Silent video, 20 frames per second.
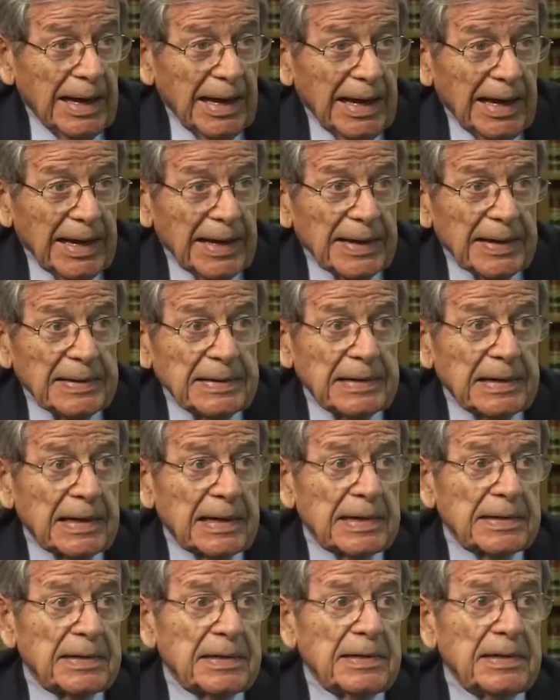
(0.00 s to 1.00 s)
And
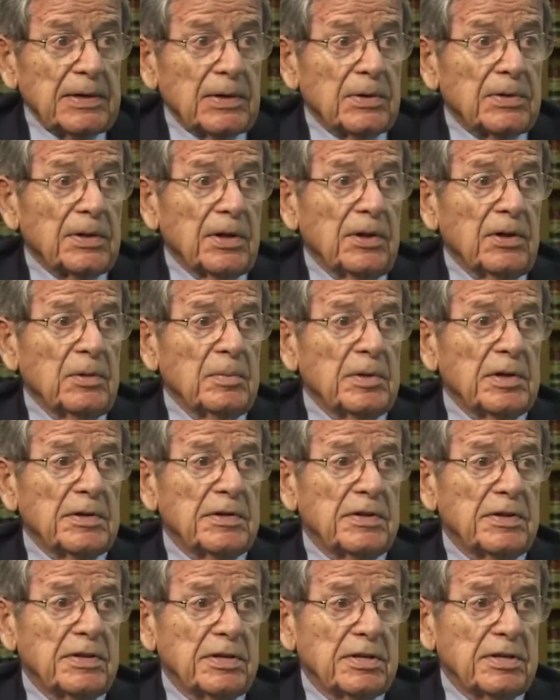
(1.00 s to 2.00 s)
uh, the Oklahoma
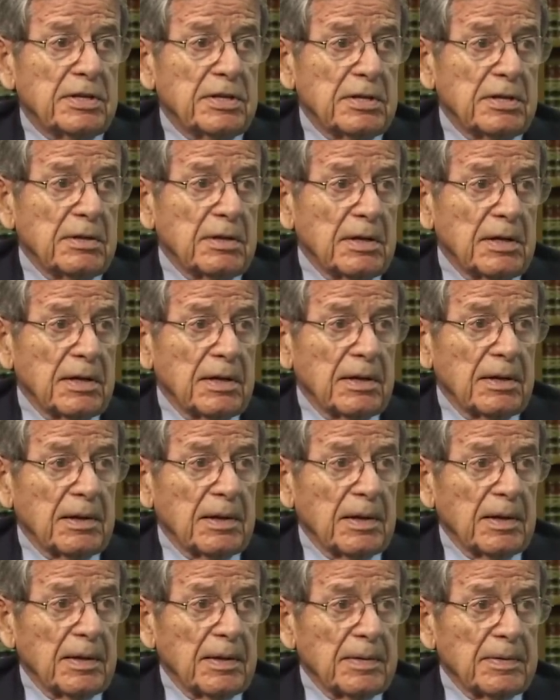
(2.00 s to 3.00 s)

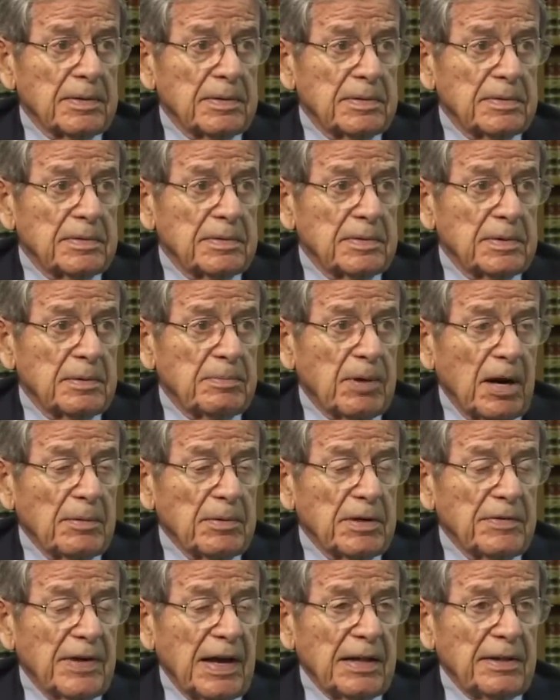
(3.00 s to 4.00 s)
uh,
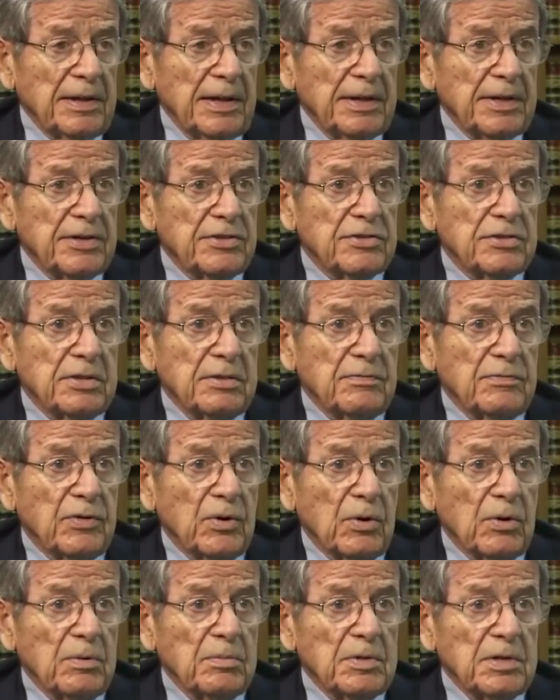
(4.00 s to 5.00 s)
Department of Athletics
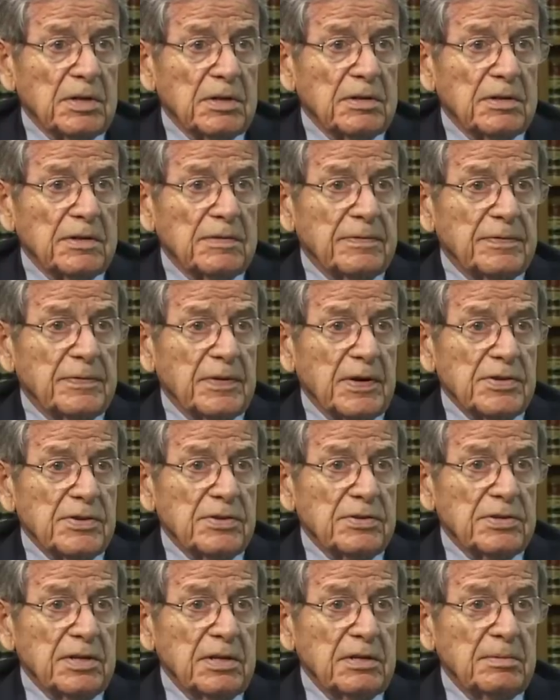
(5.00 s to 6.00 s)
informed the
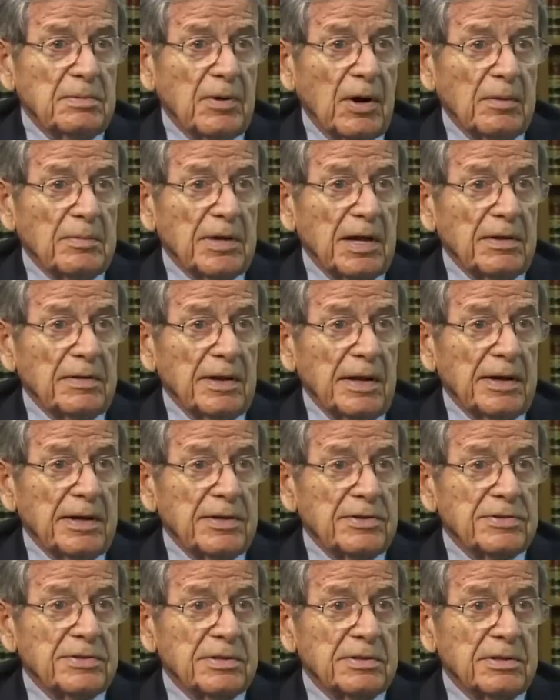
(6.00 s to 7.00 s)
Fresno State Department of
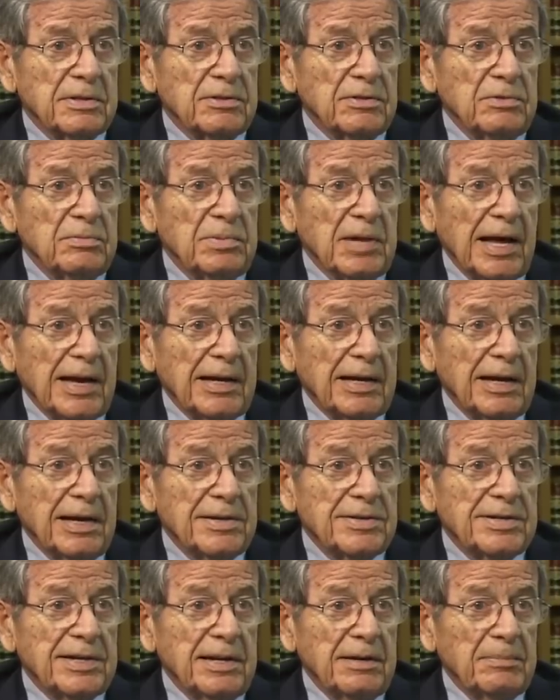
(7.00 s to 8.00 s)
Athletics that the two black
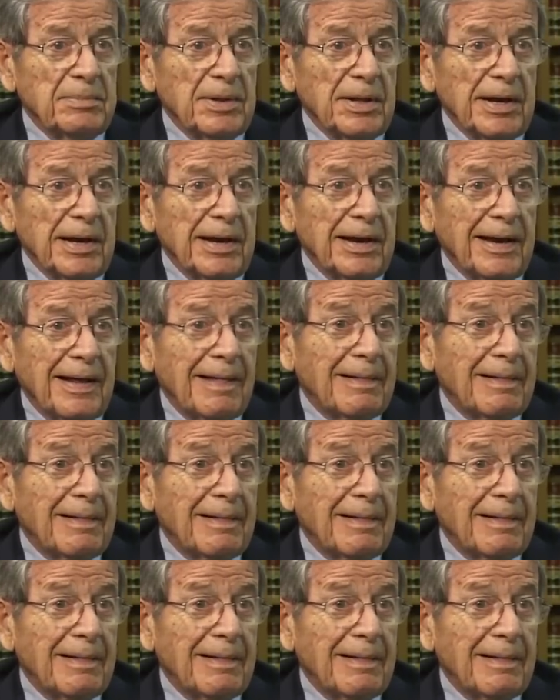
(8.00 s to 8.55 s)
guys can't play.